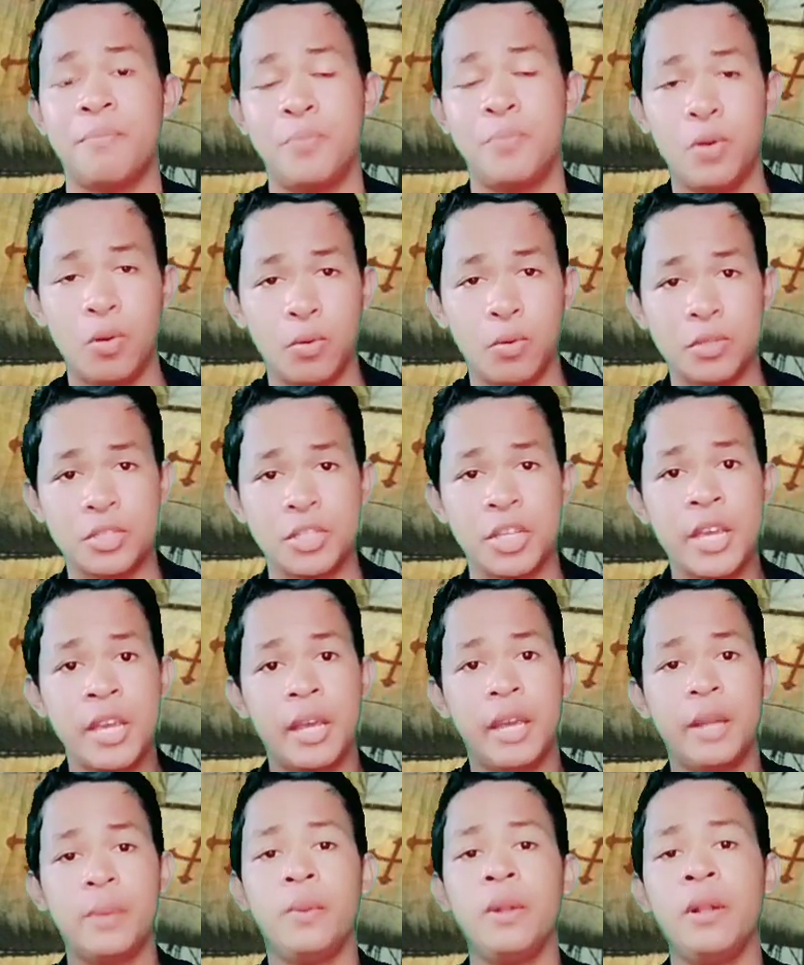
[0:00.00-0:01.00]
approach,
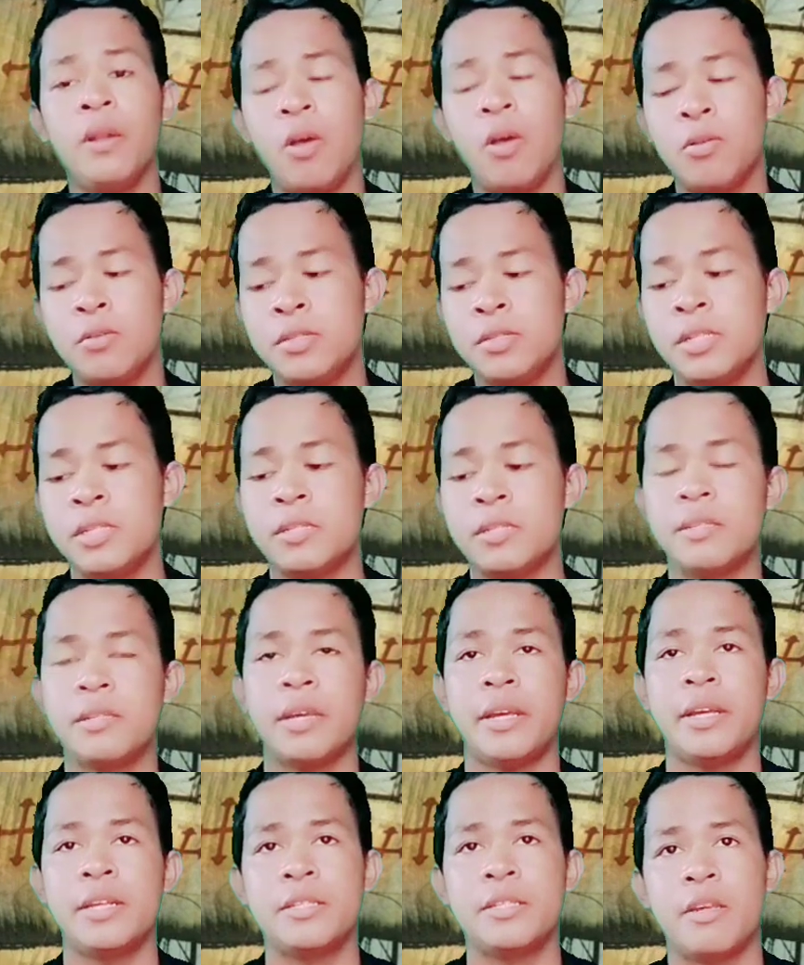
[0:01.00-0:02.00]
it will only
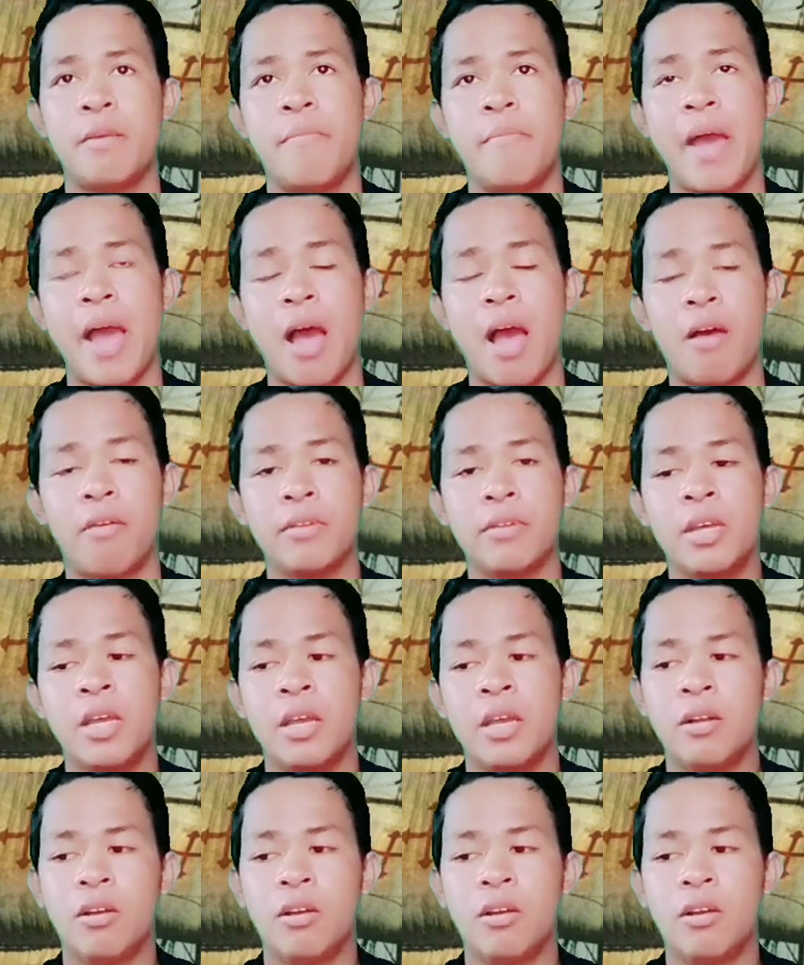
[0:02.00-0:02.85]
say about